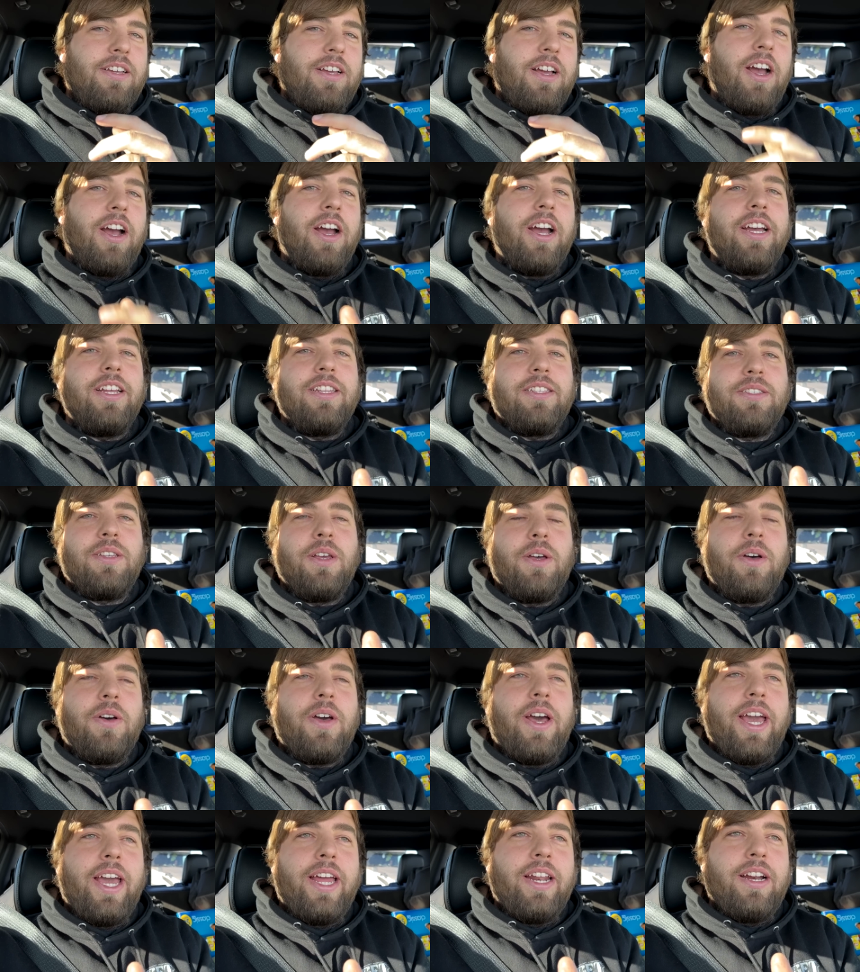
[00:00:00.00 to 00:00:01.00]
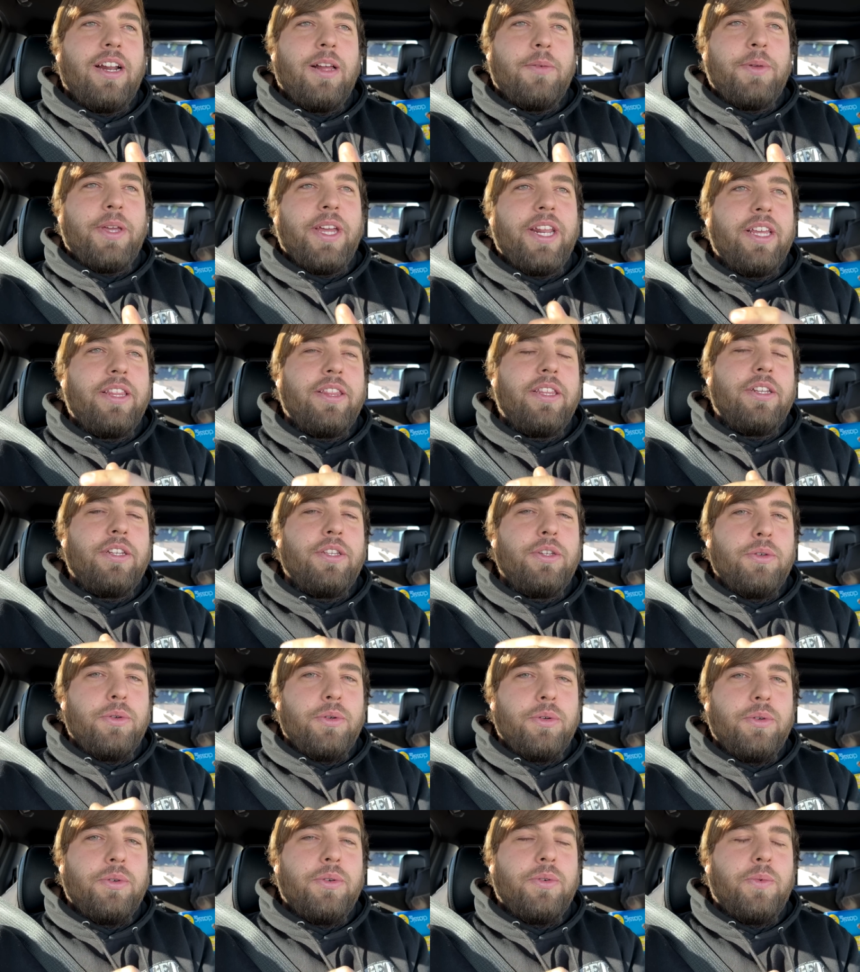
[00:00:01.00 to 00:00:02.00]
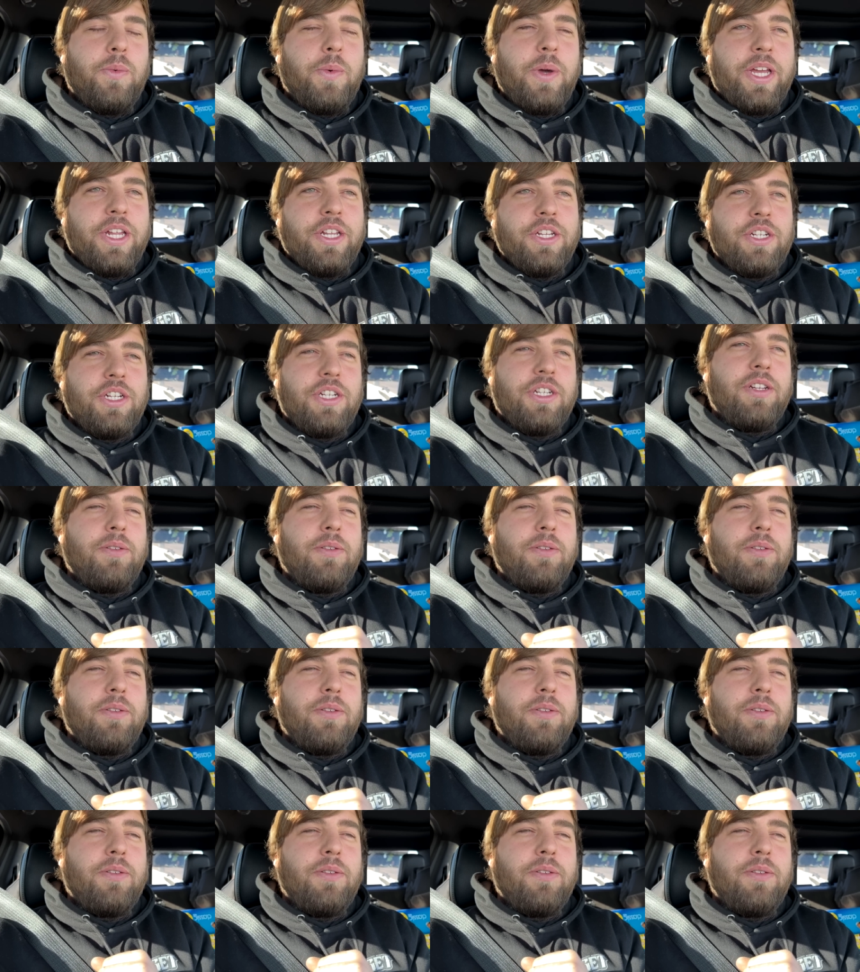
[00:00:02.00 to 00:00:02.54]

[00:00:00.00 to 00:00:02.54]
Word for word: right, so I ended up getting the new winch